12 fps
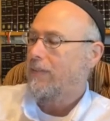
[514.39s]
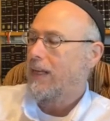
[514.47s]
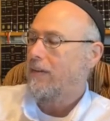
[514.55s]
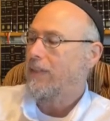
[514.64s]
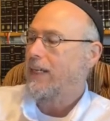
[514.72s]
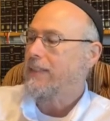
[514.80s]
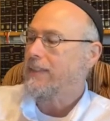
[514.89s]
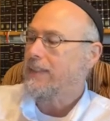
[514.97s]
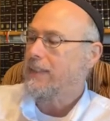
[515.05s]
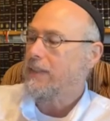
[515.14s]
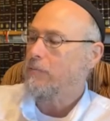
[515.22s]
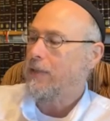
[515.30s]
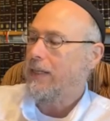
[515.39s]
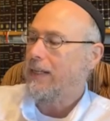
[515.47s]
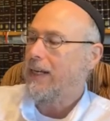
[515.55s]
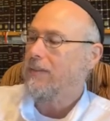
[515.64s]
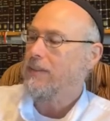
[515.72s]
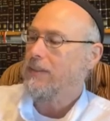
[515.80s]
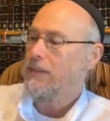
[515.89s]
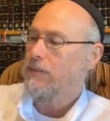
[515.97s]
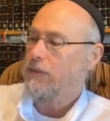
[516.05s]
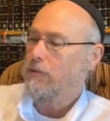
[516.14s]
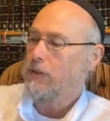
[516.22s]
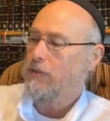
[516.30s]
have I concealed my countenance
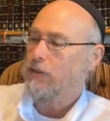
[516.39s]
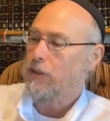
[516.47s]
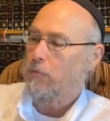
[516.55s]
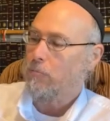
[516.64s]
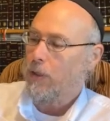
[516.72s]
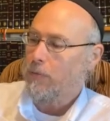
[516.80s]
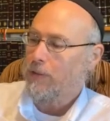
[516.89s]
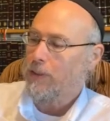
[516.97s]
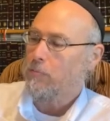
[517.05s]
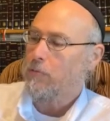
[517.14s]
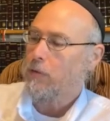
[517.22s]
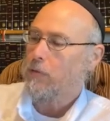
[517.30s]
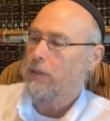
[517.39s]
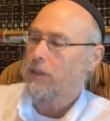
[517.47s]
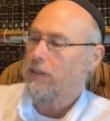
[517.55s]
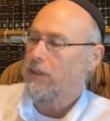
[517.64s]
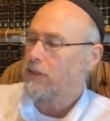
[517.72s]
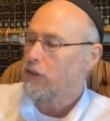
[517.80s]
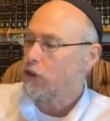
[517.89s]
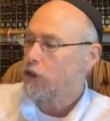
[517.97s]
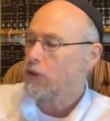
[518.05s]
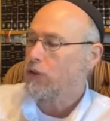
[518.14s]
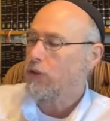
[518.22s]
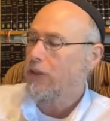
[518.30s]
from you for a moment, but with
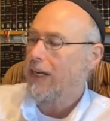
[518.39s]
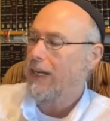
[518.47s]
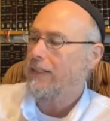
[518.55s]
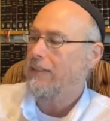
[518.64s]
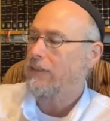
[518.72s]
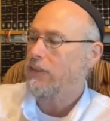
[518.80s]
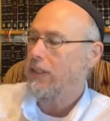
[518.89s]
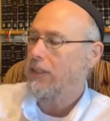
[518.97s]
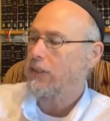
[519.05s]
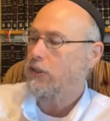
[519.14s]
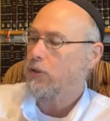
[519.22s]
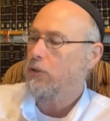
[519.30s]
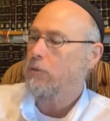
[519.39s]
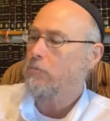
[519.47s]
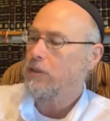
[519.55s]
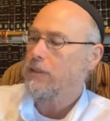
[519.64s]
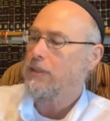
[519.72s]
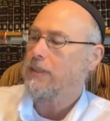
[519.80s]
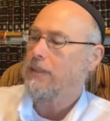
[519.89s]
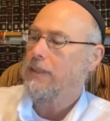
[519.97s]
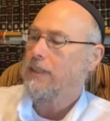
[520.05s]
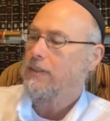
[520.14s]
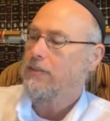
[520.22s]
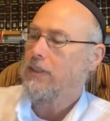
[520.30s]
eternal kindness shall I show you mercy,
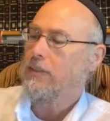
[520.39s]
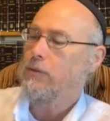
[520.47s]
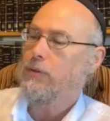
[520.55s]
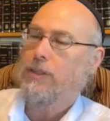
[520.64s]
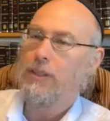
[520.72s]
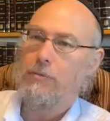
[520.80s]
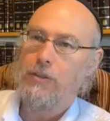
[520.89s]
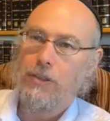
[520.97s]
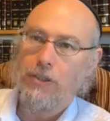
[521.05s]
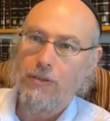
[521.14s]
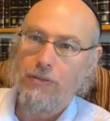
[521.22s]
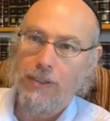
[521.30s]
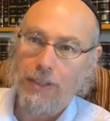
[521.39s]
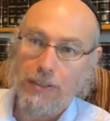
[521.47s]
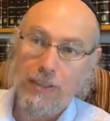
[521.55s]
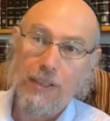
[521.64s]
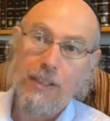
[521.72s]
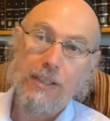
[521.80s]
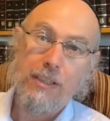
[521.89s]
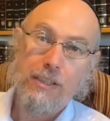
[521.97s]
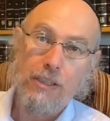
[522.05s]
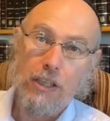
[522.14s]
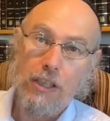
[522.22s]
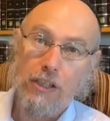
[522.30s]
said your Redeemer Hashem. He says,
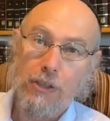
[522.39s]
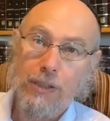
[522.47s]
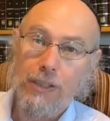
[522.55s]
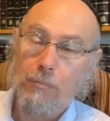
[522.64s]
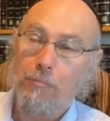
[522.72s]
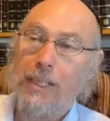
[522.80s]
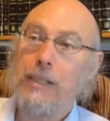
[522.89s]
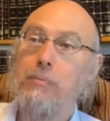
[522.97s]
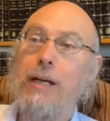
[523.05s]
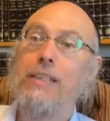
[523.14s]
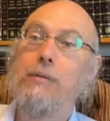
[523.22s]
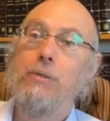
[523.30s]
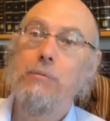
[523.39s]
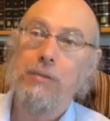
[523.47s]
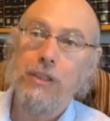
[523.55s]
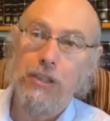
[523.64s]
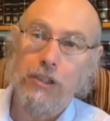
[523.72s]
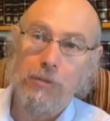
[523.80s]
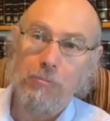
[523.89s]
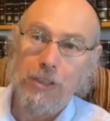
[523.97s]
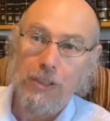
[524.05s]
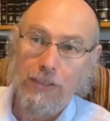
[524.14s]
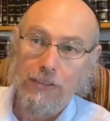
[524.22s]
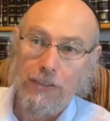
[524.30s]
You're in the best possible position
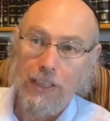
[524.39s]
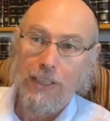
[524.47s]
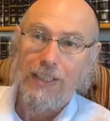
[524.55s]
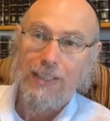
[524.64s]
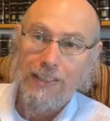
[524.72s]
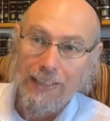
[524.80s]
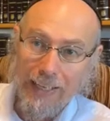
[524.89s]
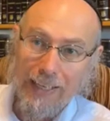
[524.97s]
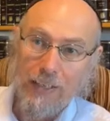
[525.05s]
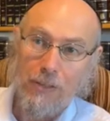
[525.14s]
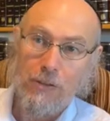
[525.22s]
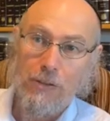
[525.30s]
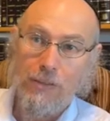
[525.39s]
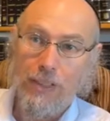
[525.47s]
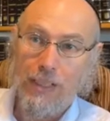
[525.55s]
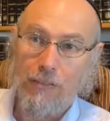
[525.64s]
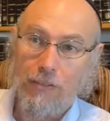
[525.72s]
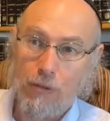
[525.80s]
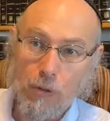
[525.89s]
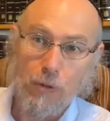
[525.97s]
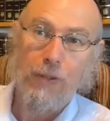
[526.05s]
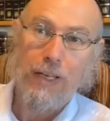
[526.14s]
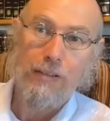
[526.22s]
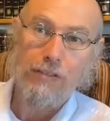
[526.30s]
because now that I've thrown
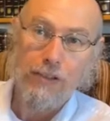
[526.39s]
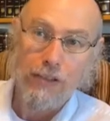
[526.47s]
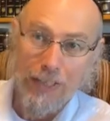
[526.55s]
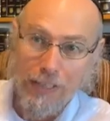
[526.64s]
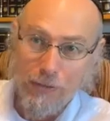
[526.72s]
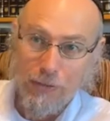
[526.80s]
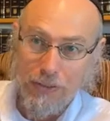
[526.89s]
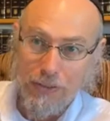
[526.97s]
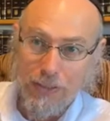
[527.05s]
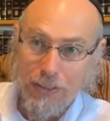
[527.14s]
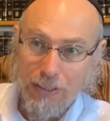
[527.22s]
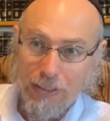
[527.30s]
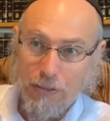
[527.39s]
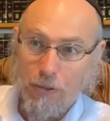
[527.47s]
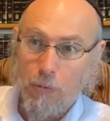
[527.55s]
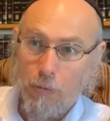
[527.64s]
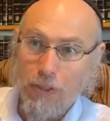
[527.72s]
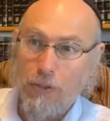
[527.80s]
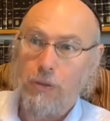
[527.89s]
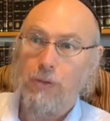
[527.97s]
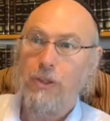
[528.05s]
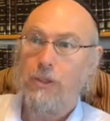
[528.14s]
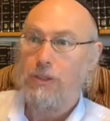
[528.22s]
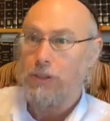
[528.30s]
you out of your house, you're a widow,
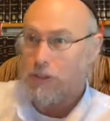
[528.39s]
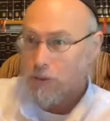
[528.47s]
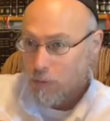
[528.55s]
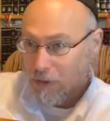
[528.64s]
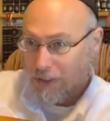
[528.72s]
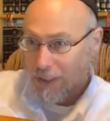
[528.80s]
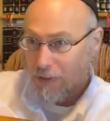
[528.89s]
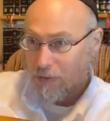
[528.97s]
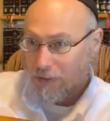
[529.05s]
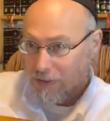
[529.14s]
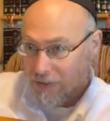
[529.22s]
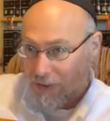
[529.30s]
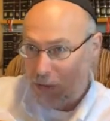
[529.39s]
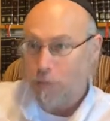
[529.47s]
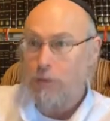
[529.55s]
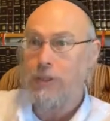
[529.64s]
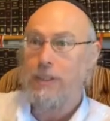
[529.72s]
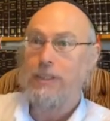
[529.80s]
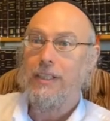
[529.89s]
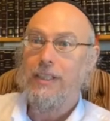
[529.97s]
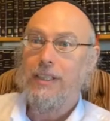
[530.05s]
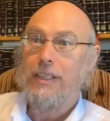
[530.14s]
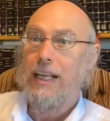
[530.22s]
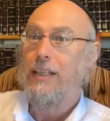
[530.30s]
you're, you're without support,
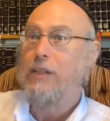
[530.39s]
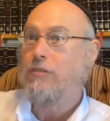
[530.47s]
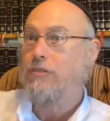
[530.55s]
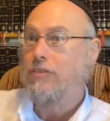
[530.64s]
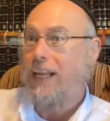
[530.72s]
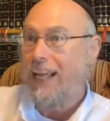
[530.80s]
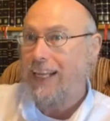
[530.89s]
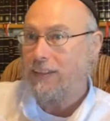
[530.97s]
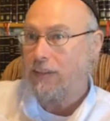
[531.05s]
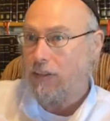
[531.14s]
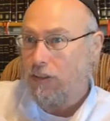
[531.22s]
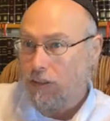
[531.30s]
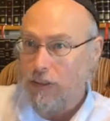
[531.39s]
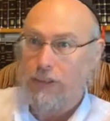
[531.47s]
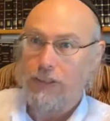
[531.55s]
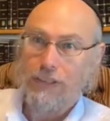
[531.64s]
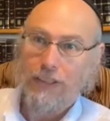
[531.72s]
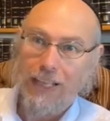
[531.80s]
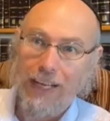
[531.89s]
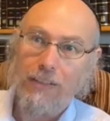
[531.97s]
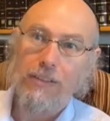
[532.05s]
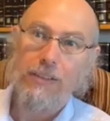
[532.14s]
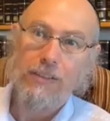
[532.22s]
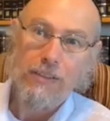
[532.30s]
and you've had to learn how
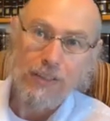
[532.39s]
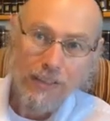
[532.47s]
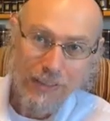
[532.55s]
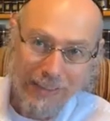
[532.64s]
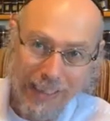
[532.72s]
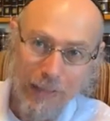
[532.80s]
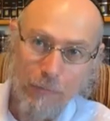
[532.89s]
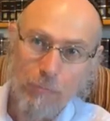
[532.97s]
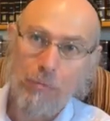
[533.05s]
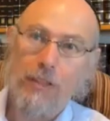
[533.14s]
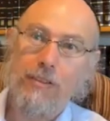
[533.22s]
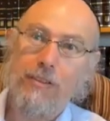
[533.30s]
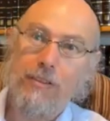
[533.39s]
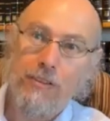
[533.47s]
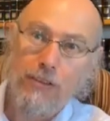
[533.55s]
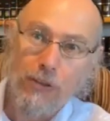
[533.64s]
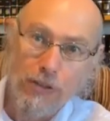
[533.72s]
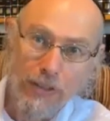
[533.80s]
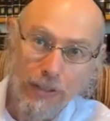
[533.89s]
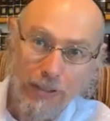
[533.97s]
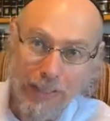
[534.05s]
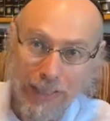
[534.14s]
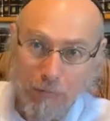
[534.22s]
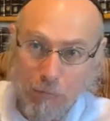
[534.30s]
to tap into the Torah
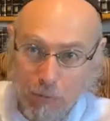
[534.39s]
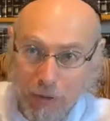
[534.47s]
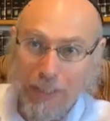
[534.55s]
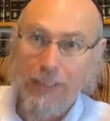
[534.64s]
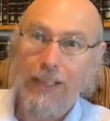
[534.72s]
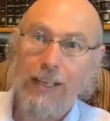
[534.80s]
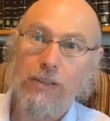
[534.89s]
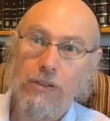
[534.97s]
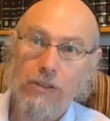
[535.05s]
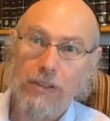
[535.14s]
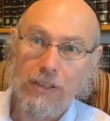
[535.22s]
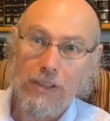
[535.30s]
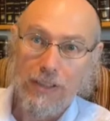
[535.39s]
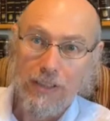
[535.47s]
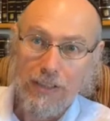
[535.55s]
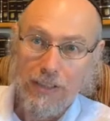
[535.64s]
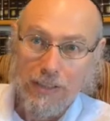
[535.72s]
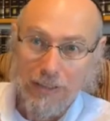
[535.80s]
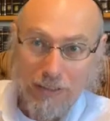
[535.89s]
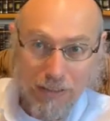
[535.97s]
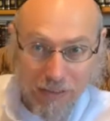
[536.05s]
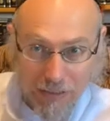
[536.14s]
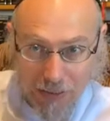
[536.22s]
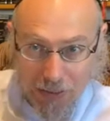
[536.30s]
and bring out
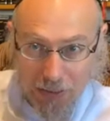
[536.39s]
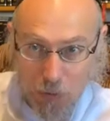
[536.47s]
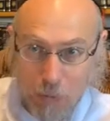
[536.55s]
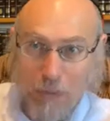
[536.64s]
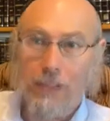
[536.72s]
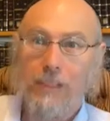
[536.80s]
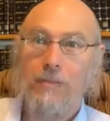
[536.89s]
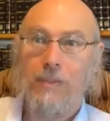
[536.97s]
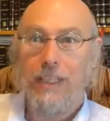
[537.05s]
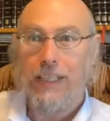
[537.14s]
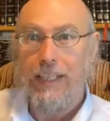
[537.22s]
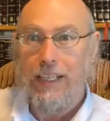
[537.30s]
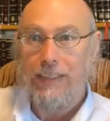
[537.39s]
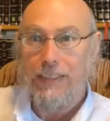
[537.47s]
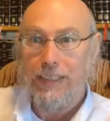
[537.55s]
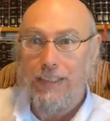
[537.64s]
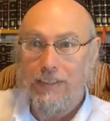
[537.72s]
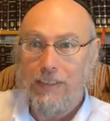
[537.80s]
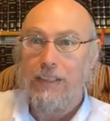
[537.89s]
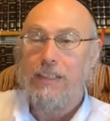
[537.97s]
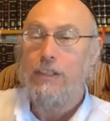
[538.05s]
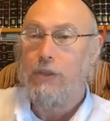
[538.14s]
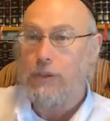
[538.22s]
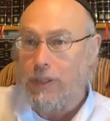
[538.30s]
the wisdom that it has in it
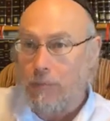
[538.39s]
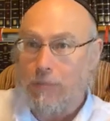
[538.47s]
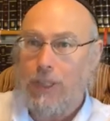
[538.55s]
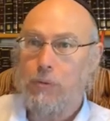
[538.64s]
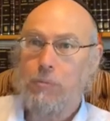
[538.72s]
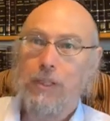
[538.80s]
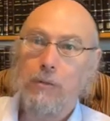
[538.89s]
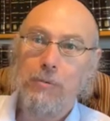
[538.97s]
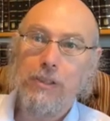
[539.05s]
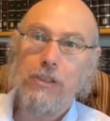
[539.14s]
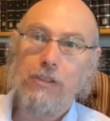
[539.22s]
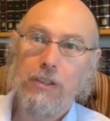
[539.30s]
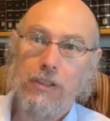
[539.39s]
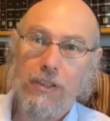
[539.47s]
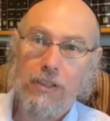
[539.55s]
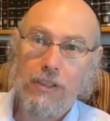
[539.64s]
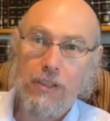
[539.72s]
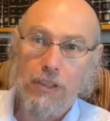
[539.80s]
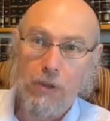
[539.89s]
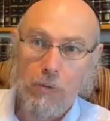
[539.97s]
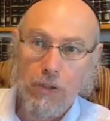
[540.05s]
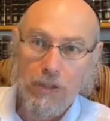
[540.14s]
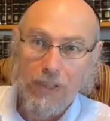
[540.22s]
you're in a much better position than, than you were.